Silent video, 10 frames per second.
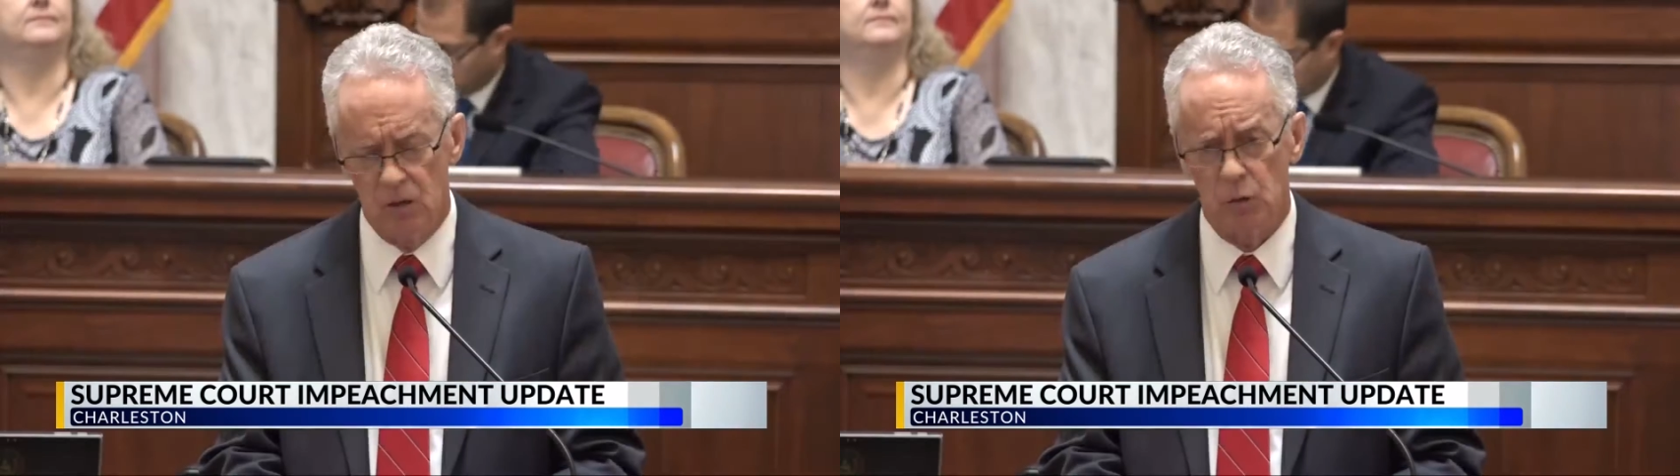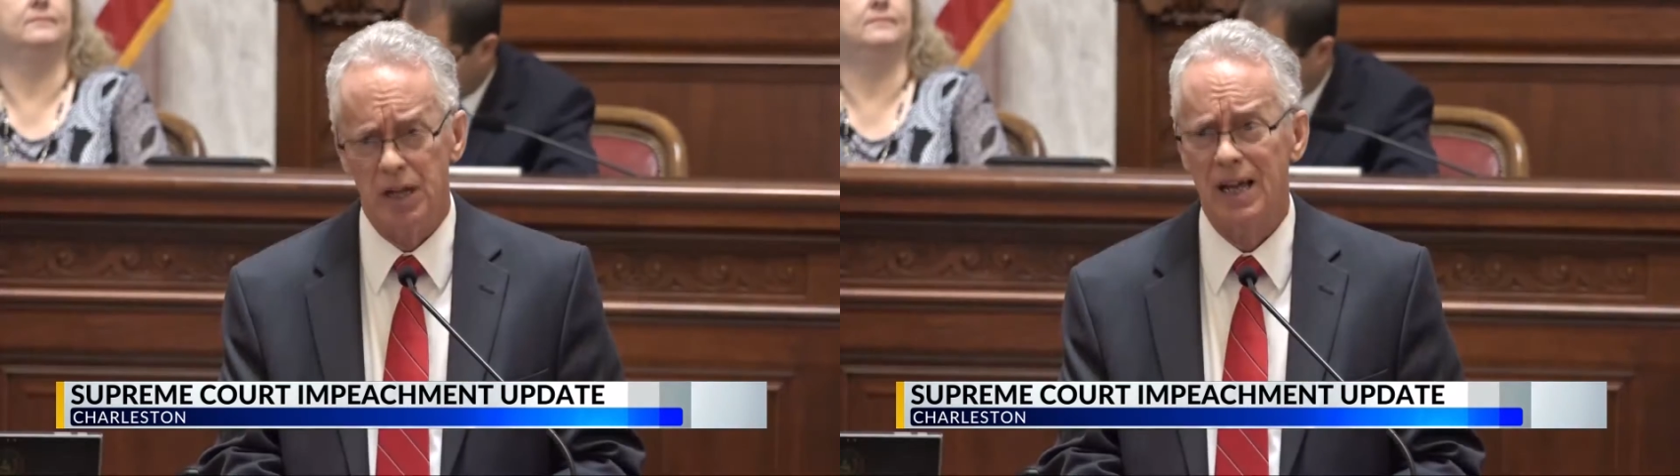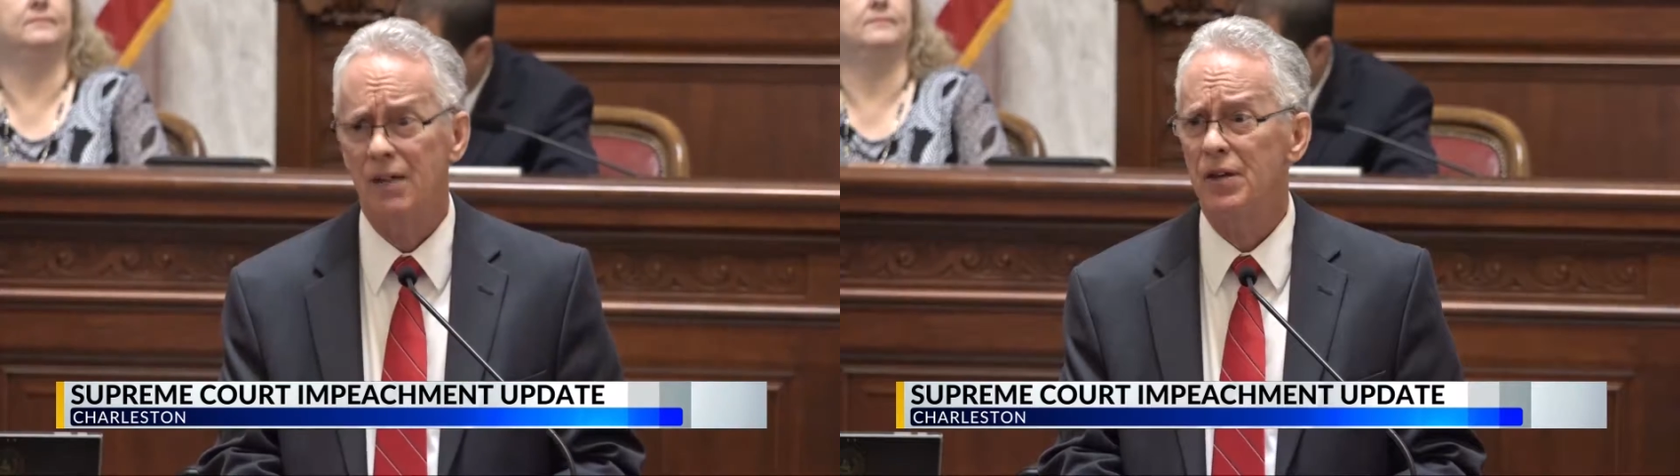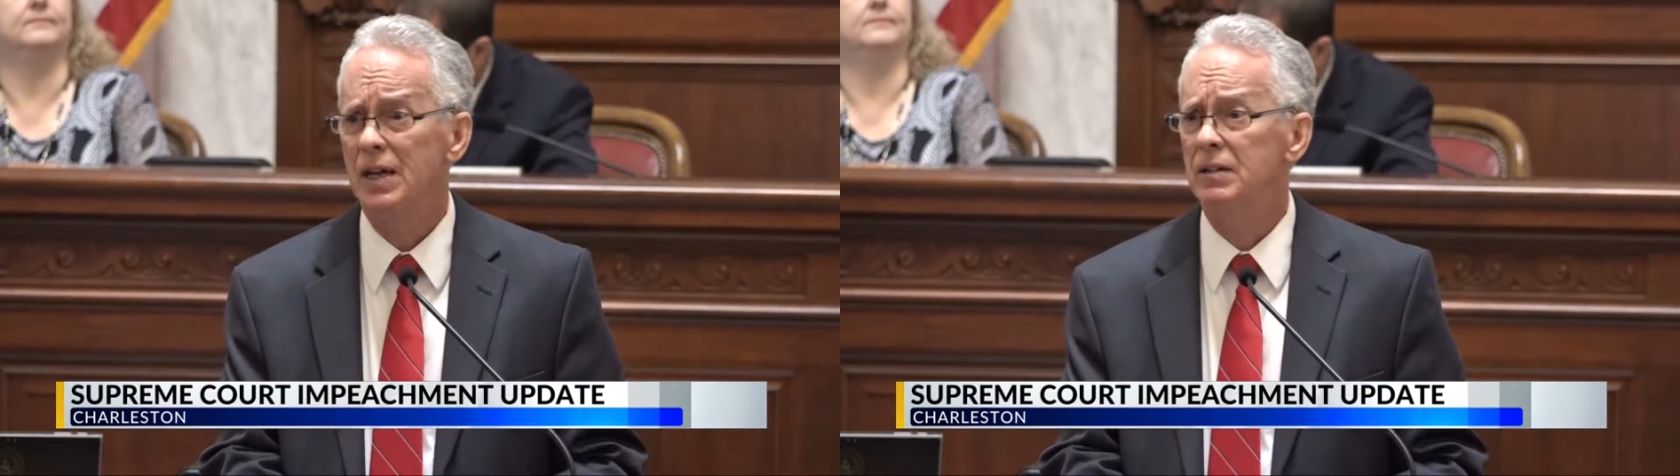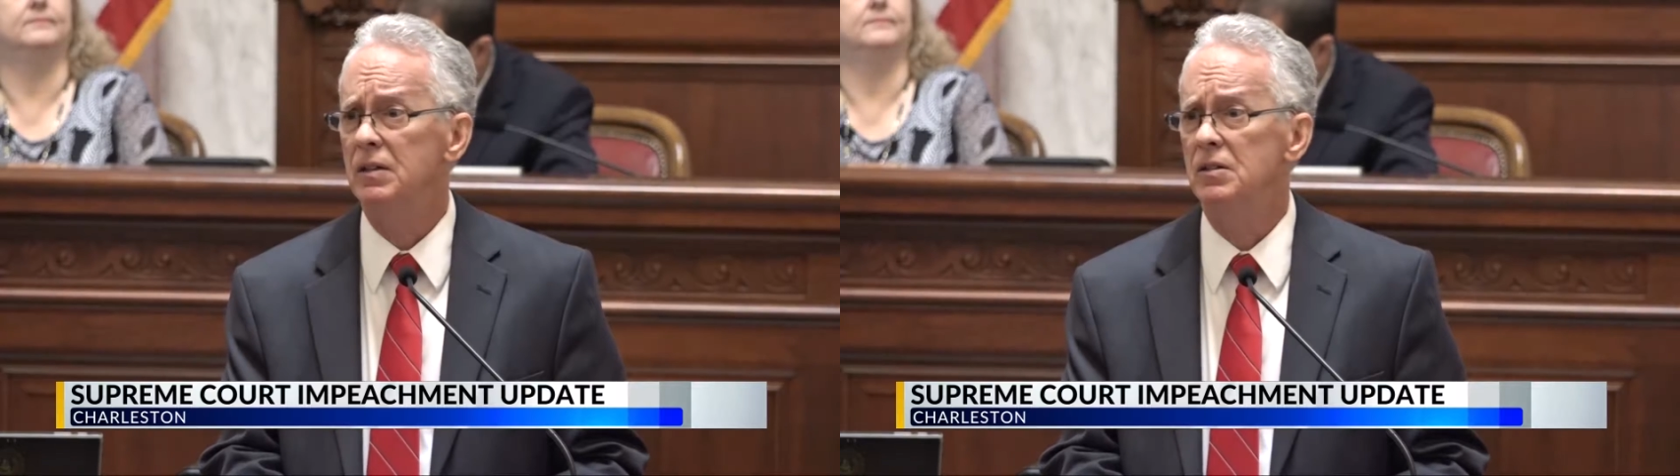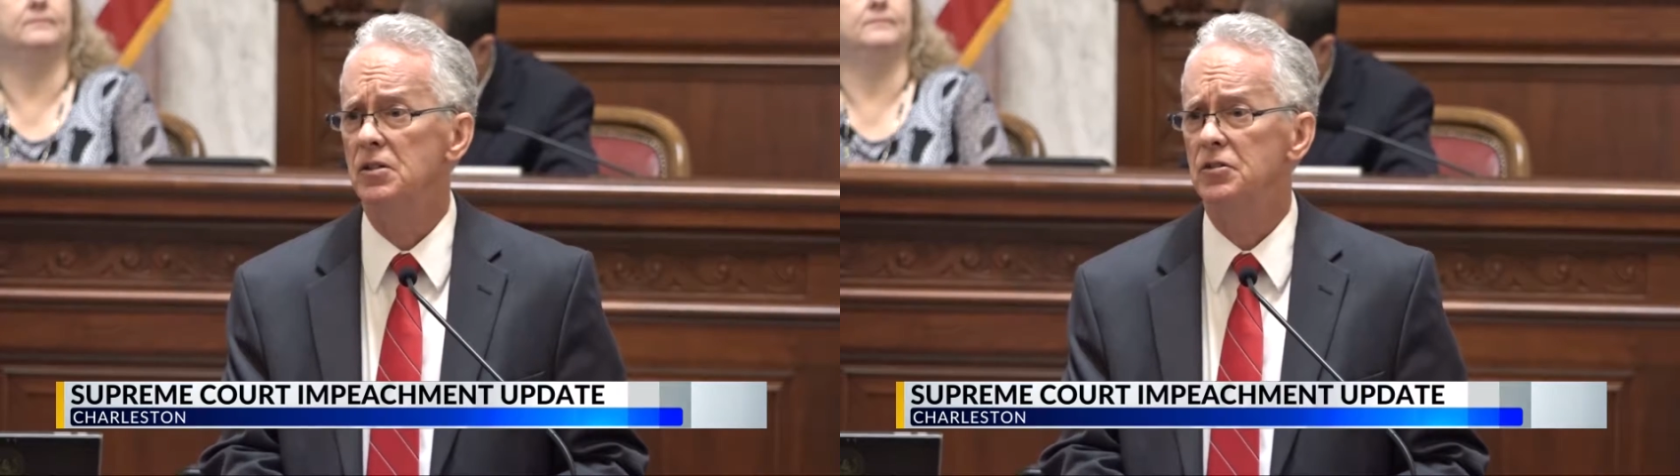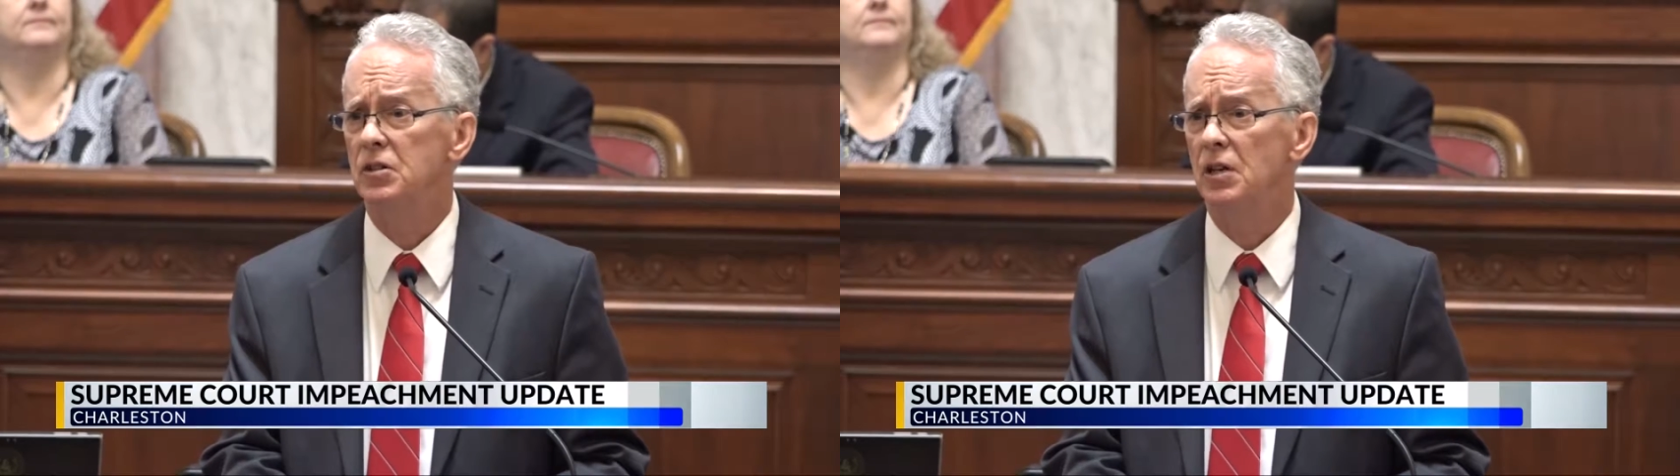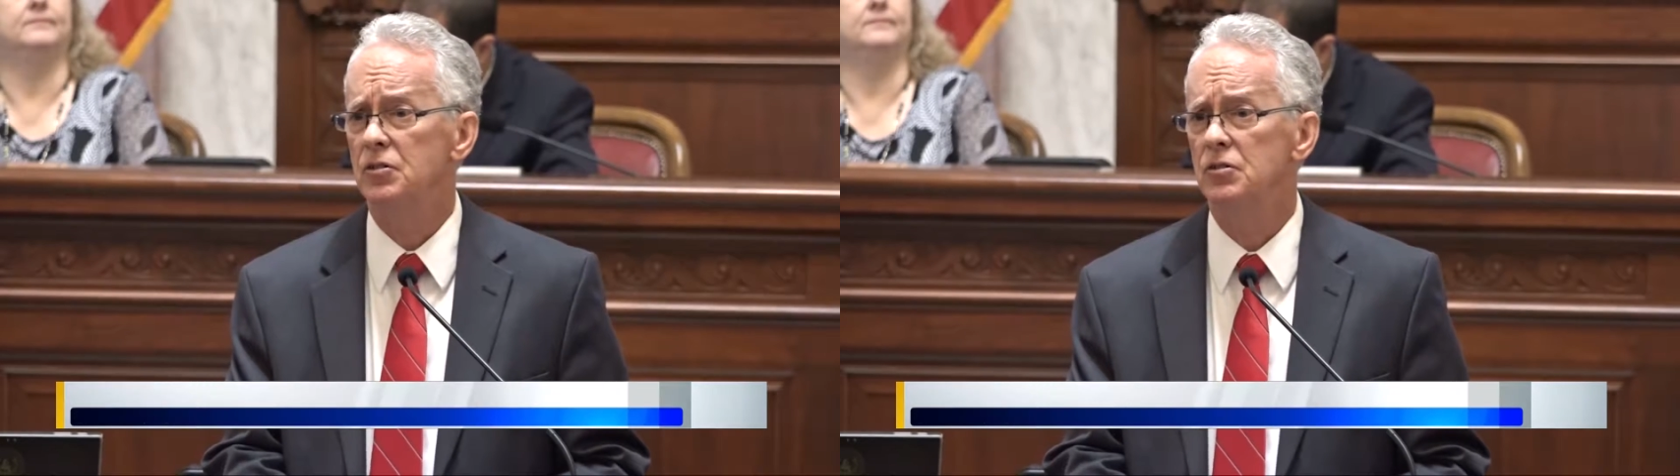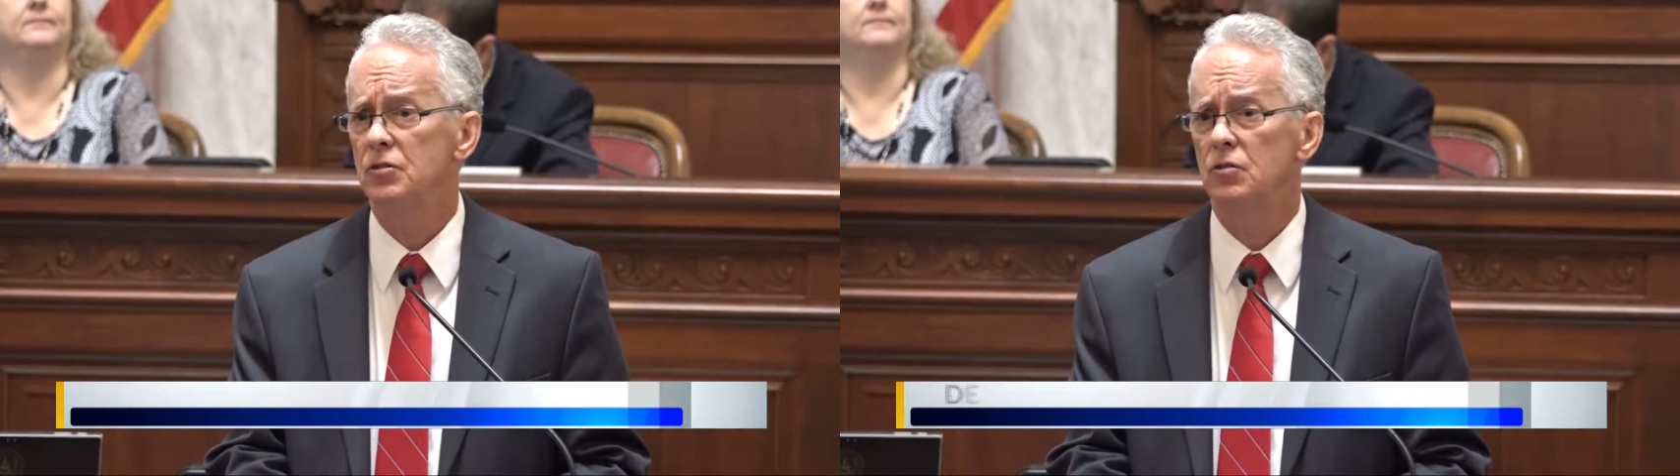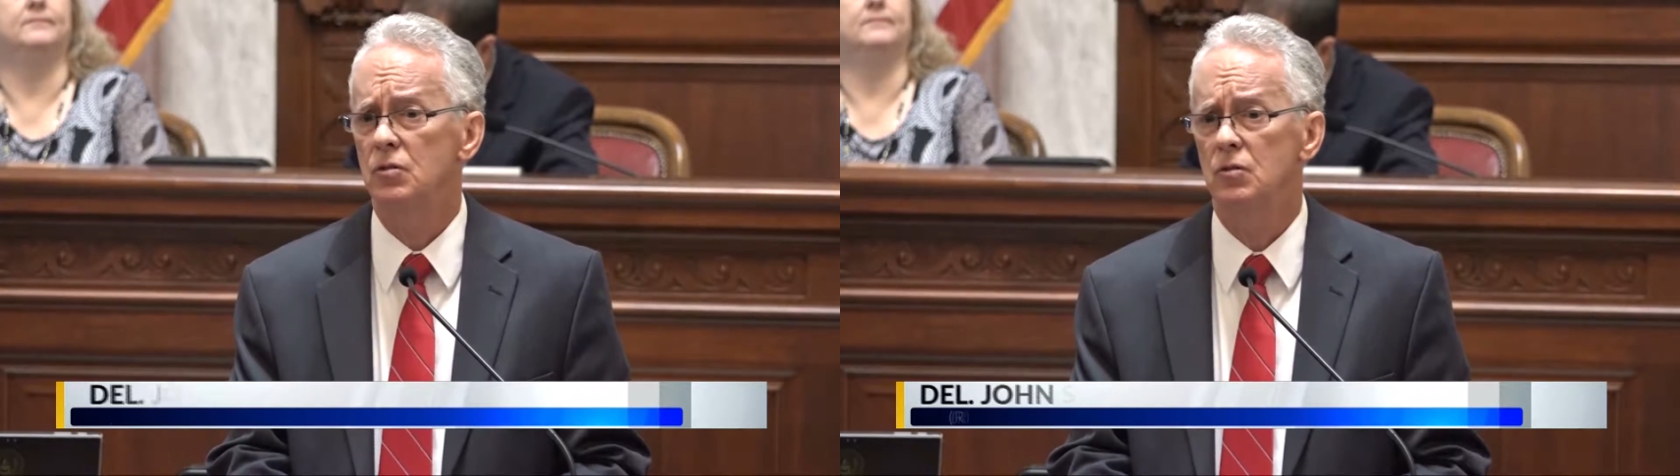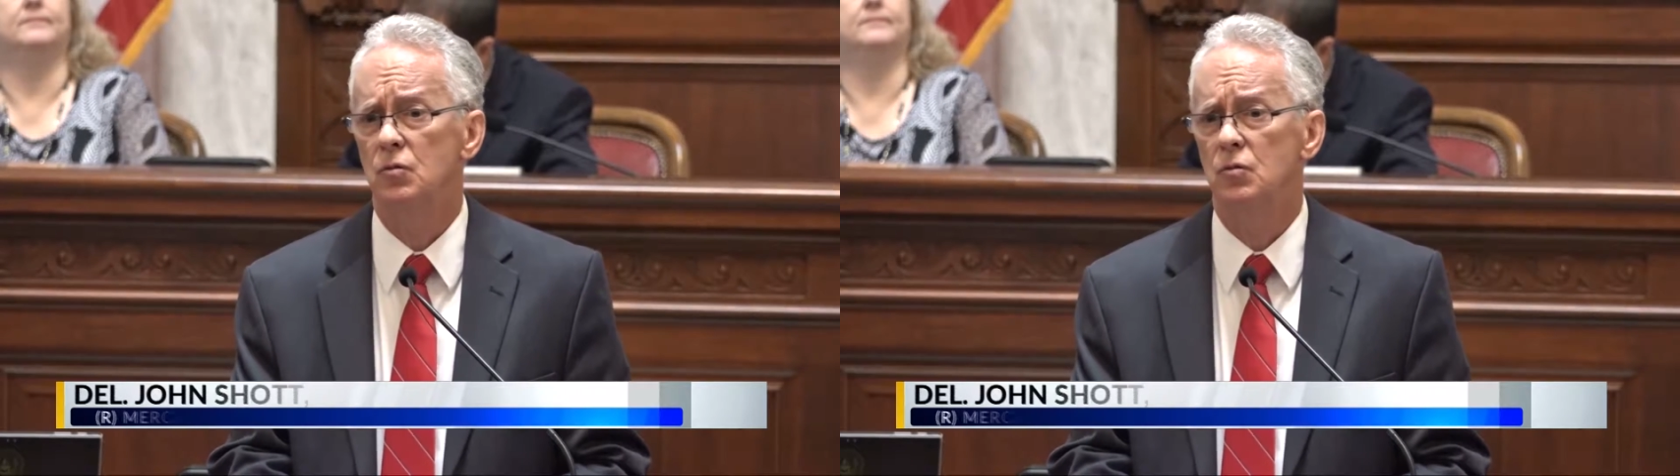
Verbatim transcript: We have had discussions